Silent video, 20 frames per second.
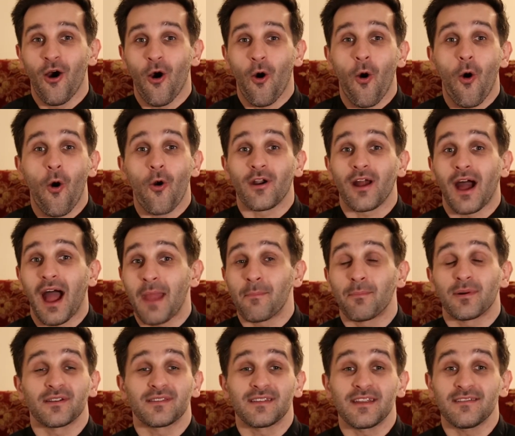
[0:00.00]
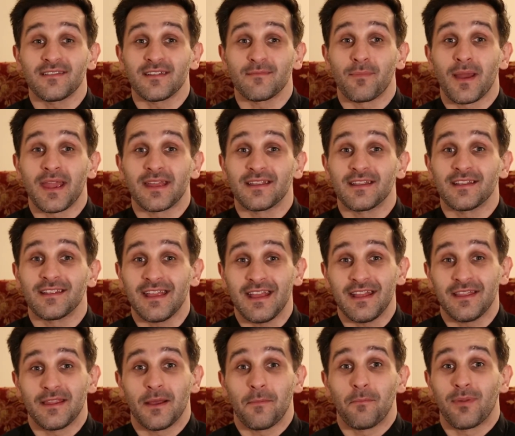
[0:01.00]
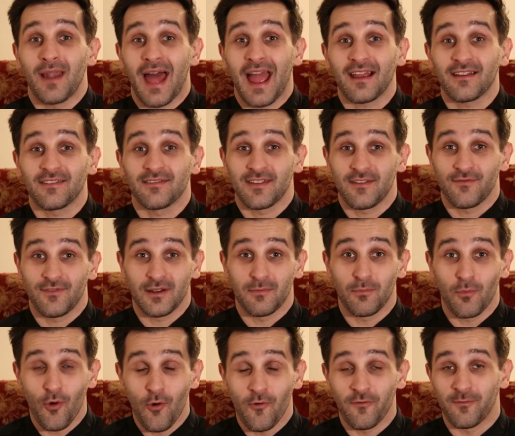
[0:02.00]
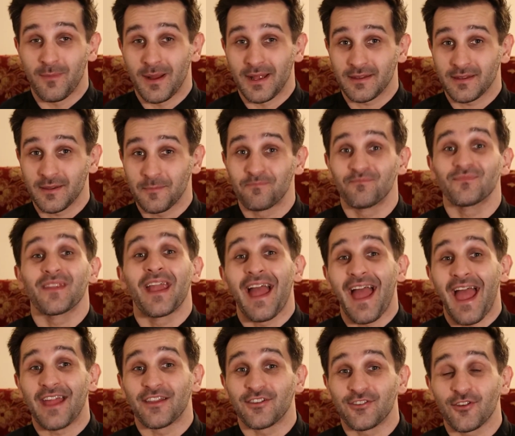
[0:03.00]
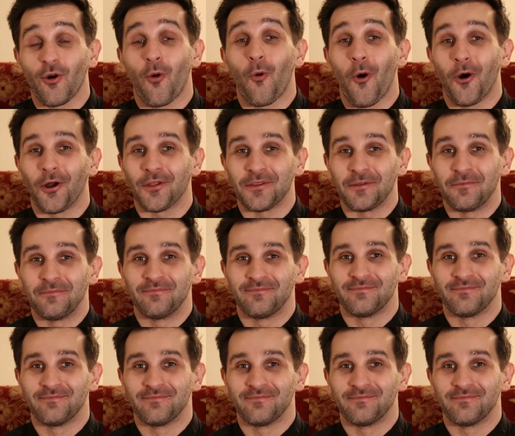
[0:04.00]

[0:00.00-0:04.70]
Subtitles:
or I participated in the black civil movement, and so on.